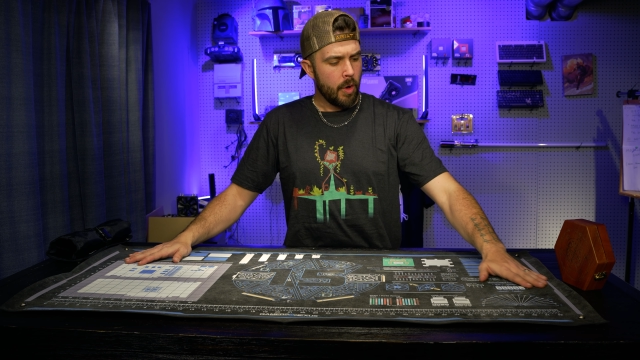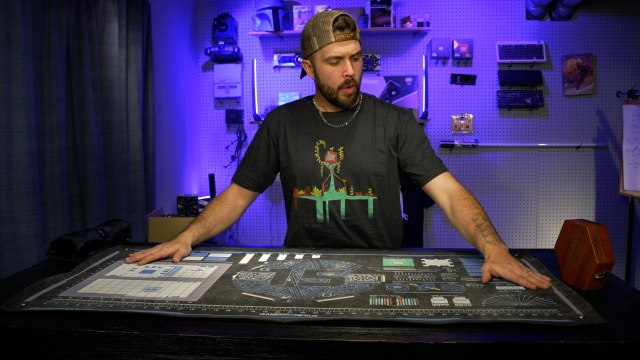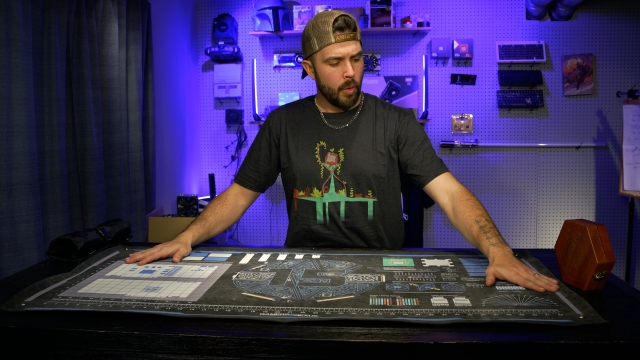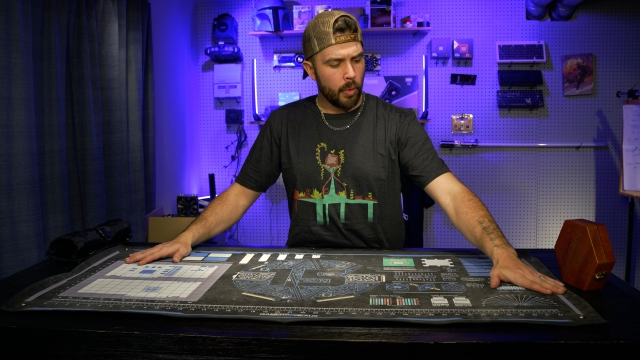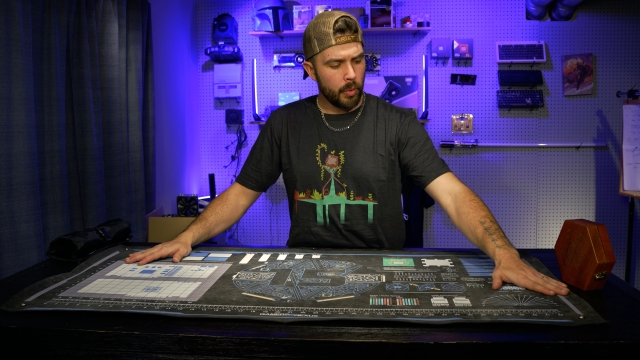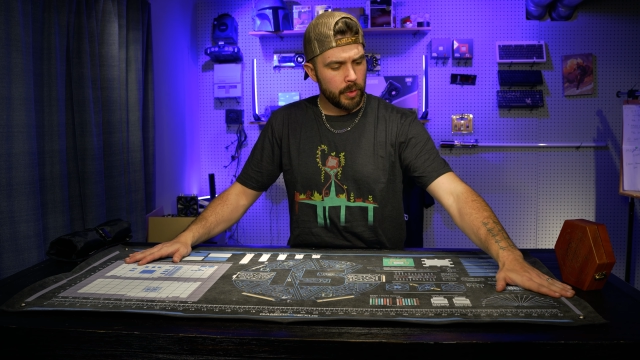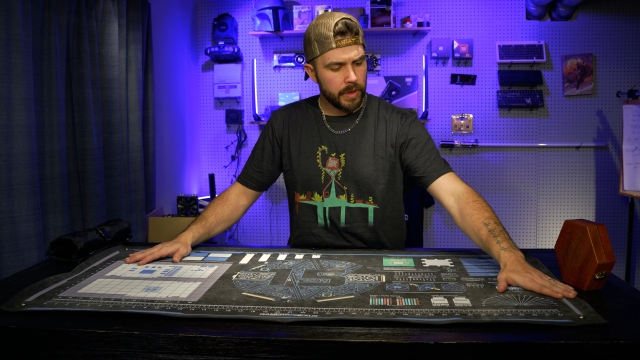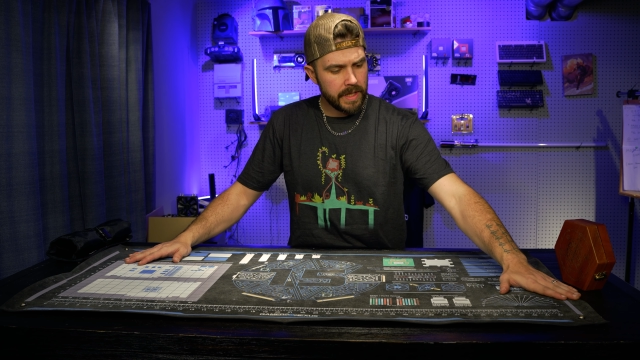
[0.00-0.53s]

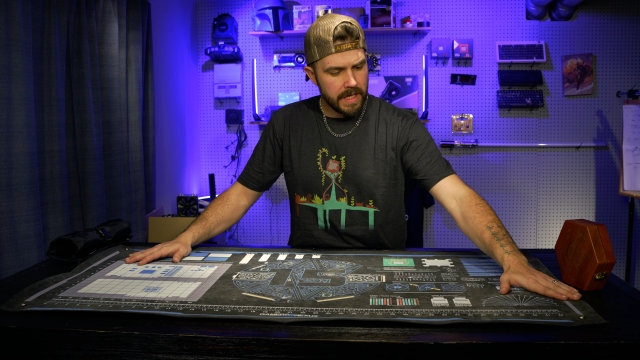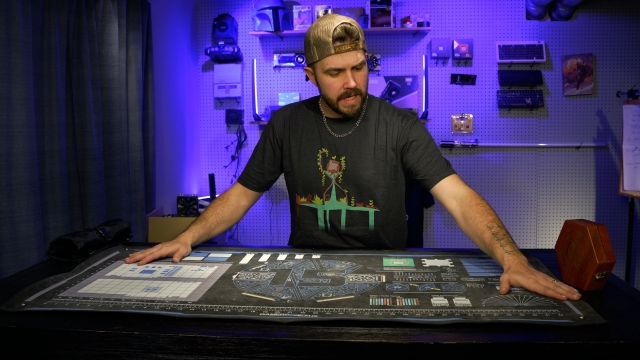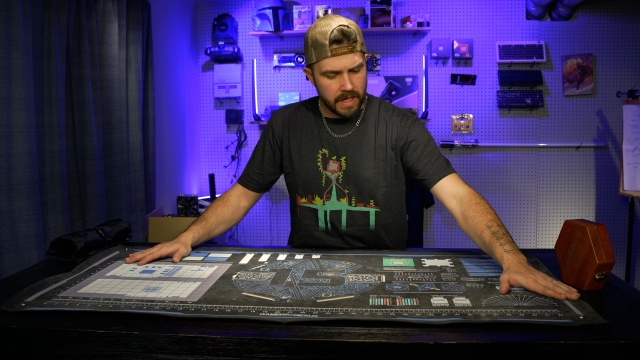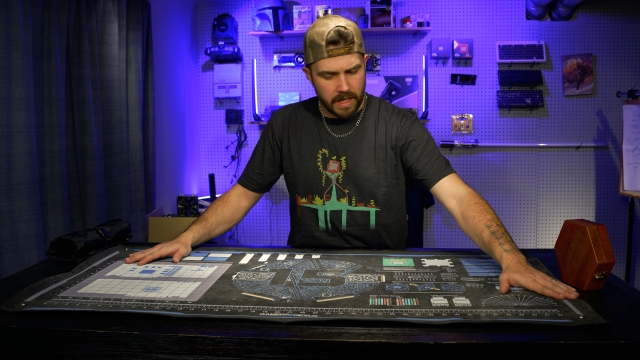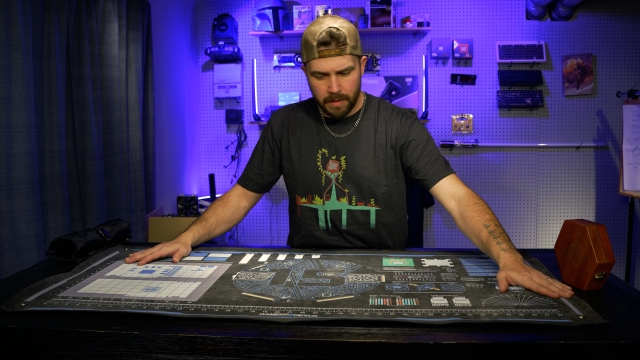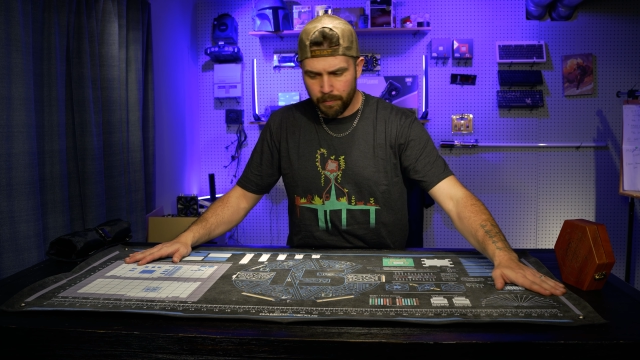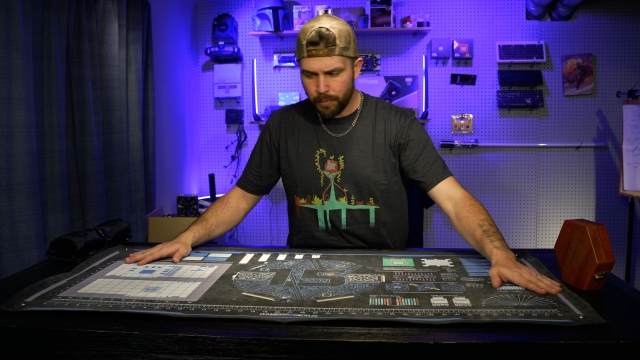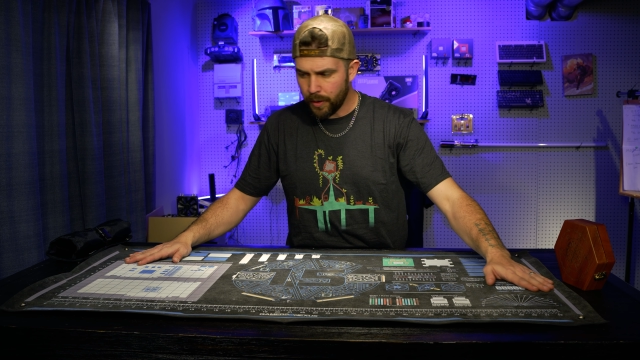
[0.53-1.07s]
Only
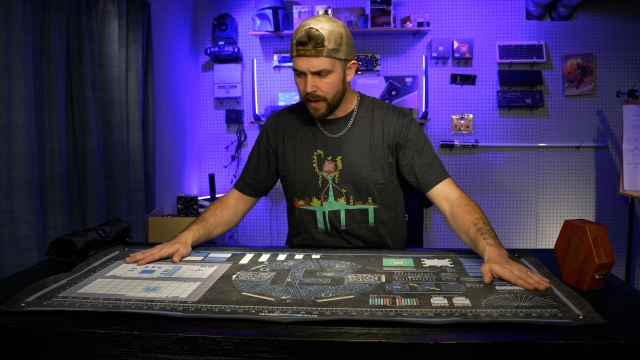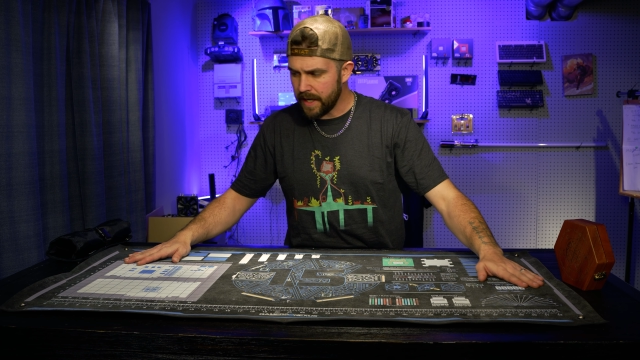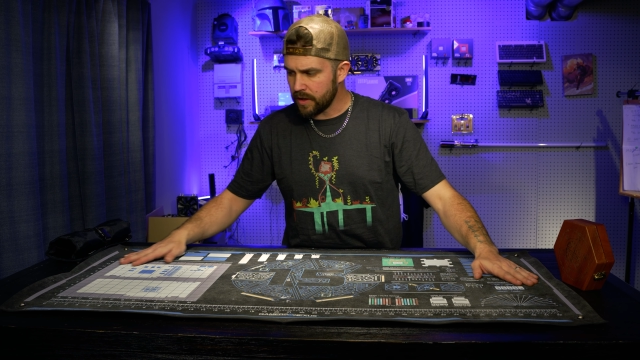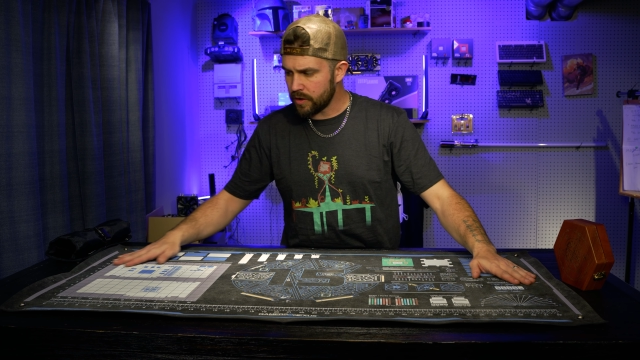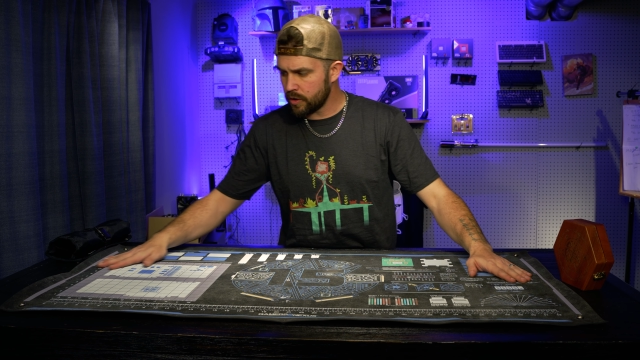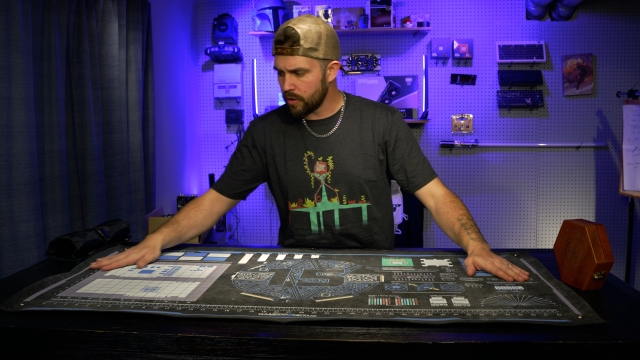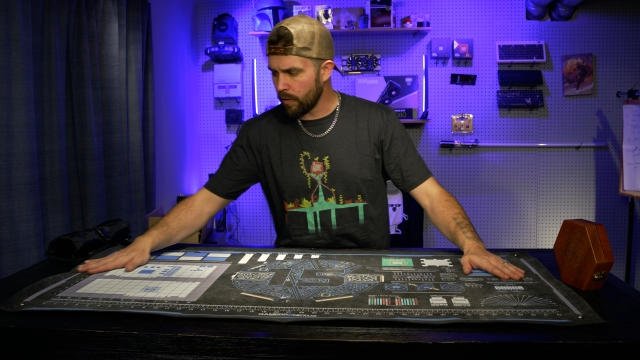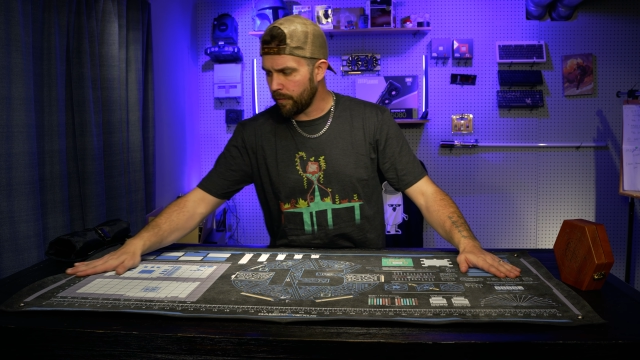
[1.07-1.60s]
complaint
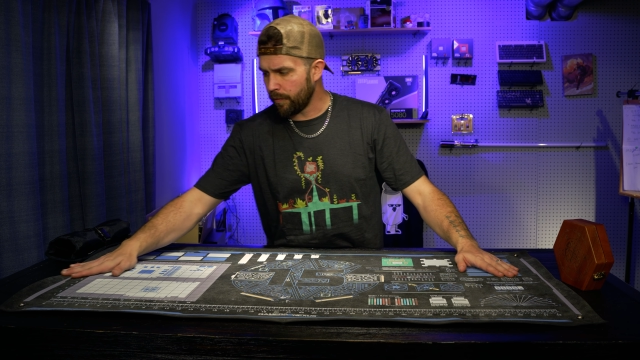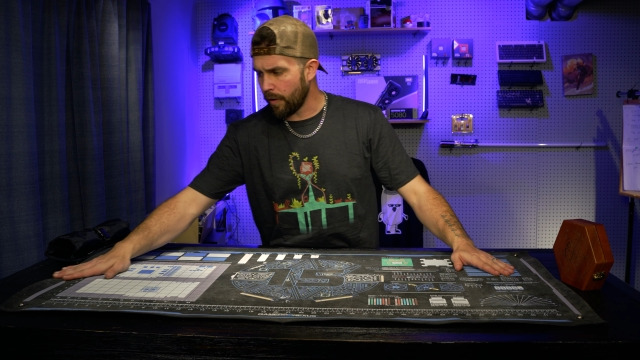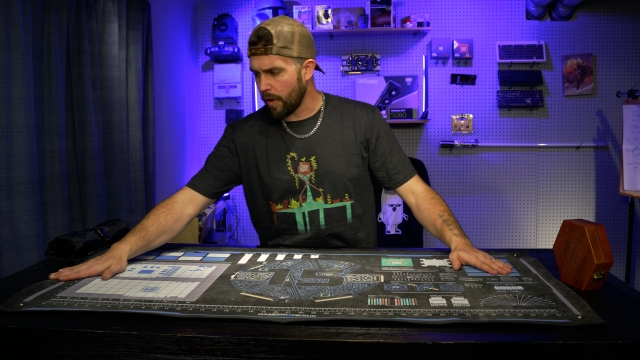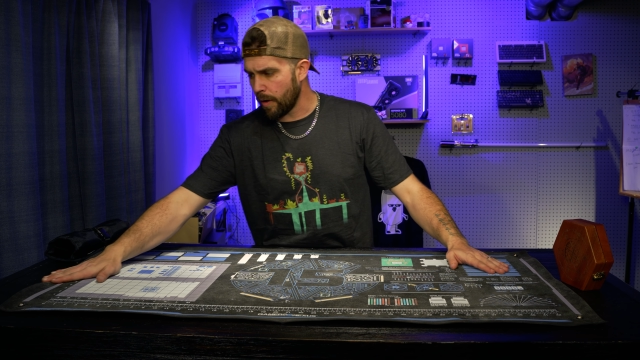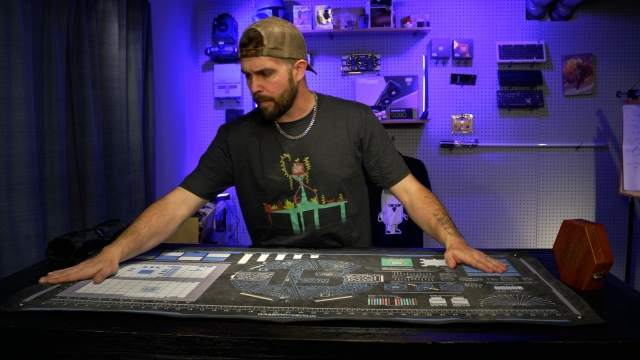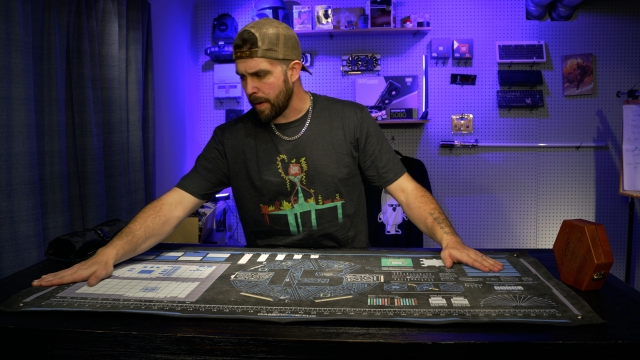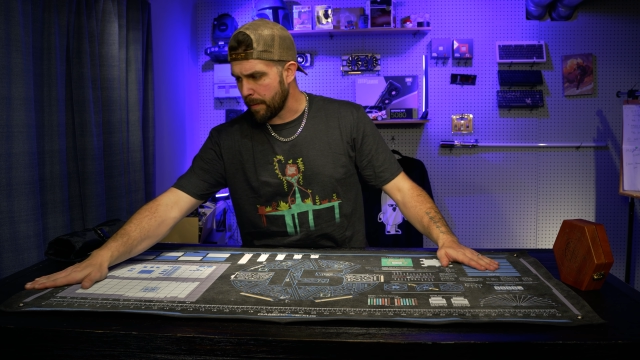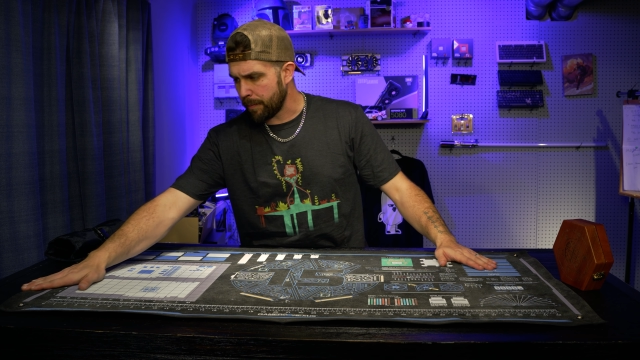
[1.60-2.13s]
so
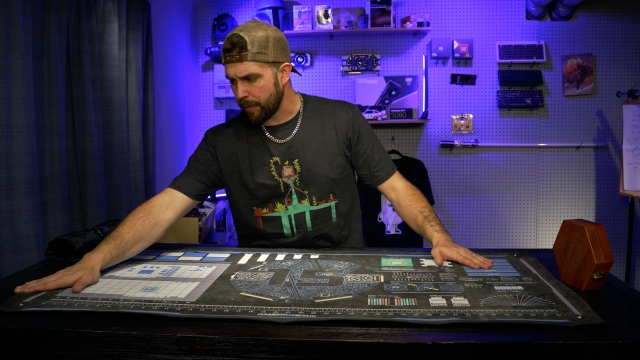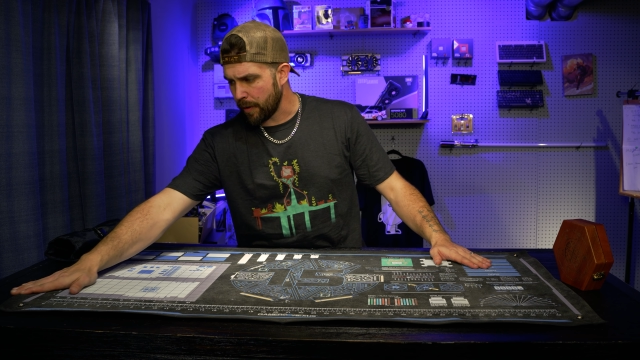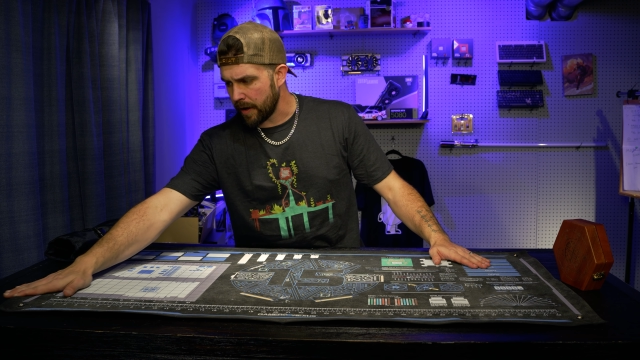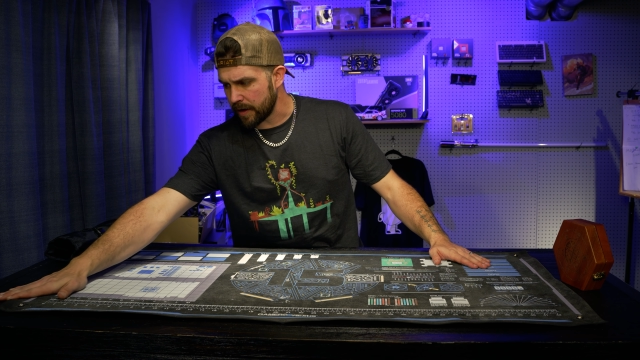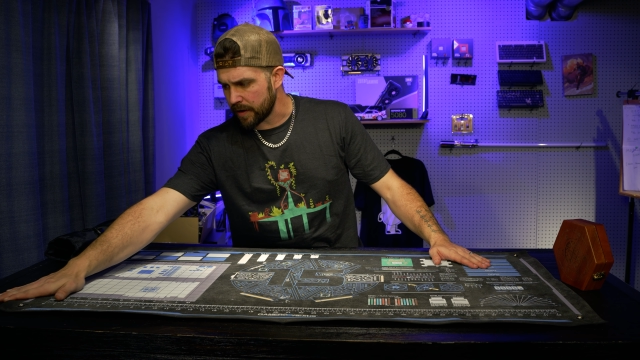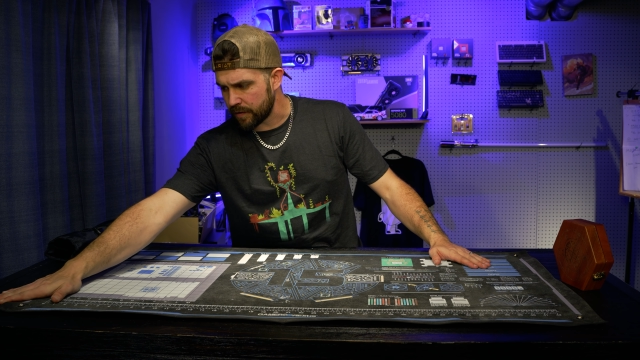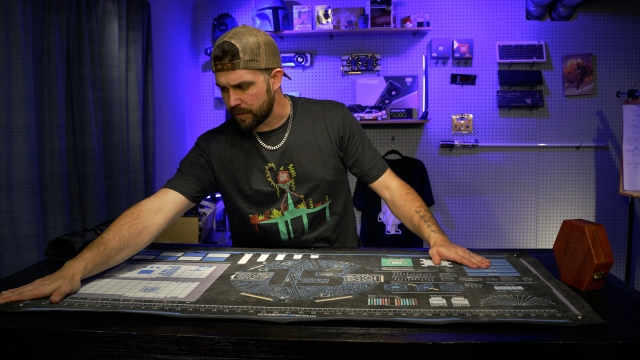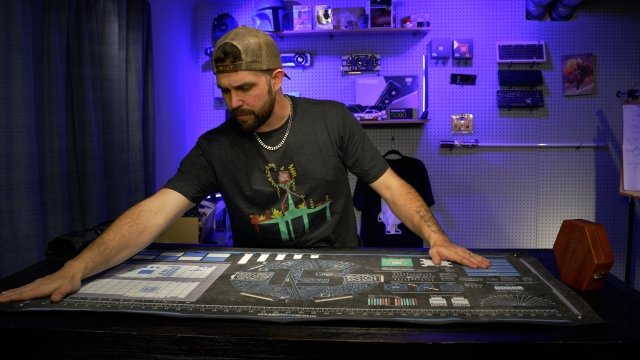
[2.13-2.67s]
far about
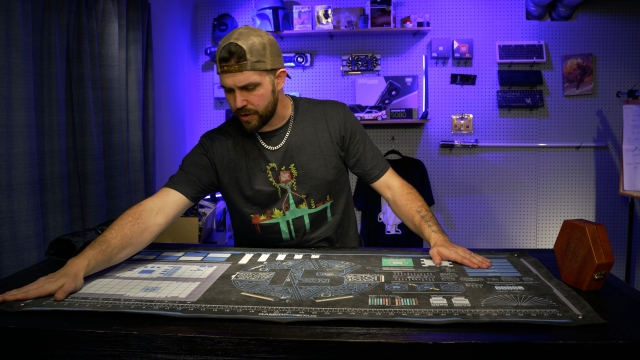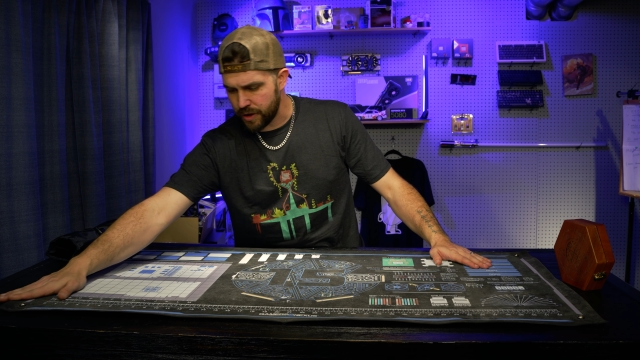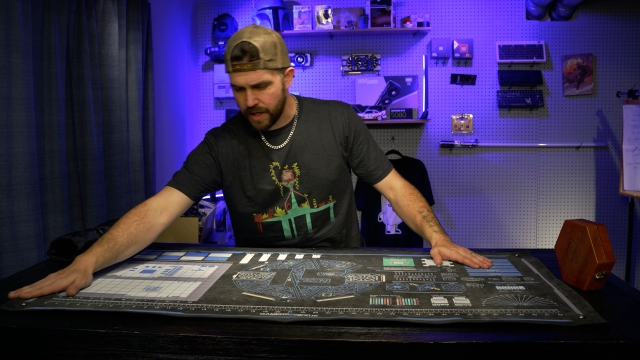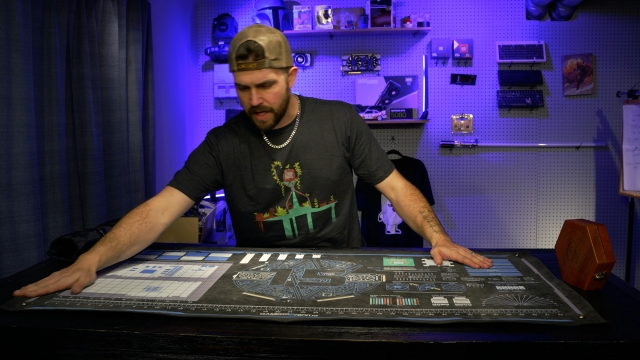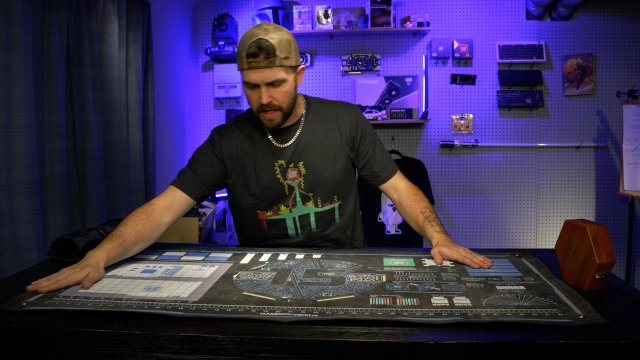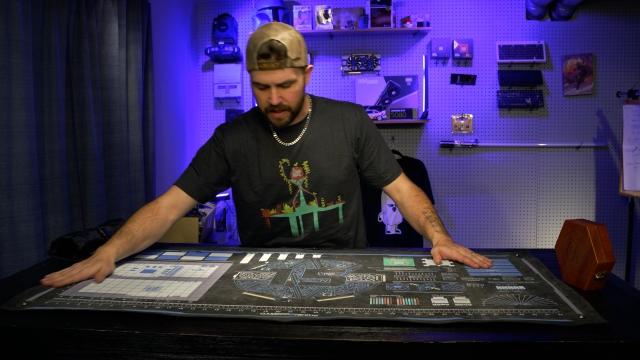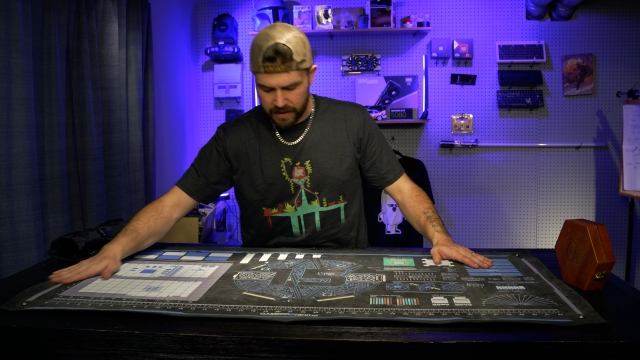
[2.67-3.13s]
products from GN